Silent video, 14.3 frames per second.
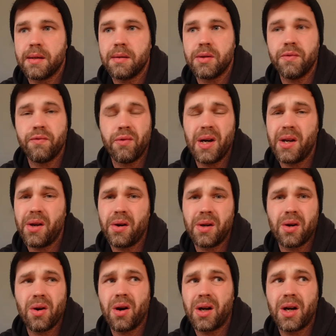you've really only
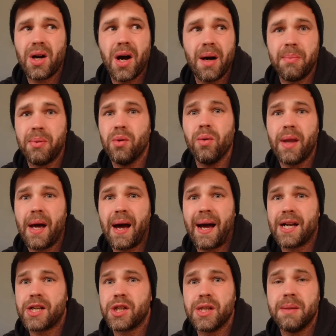got a couple that
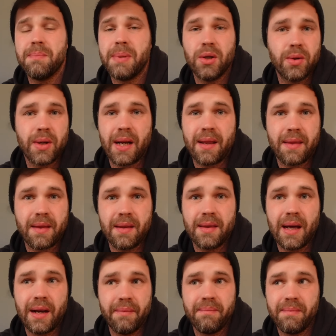actually build anything
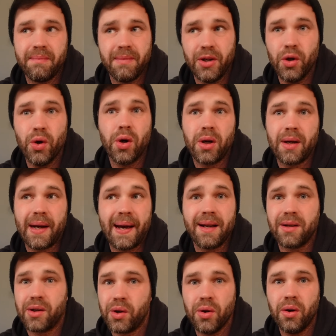that look
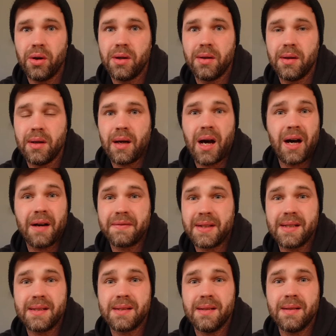and cook half
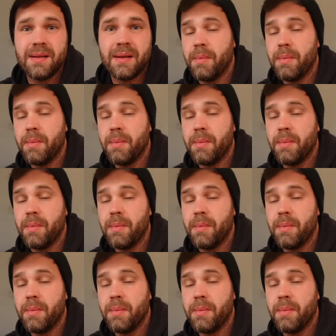decent.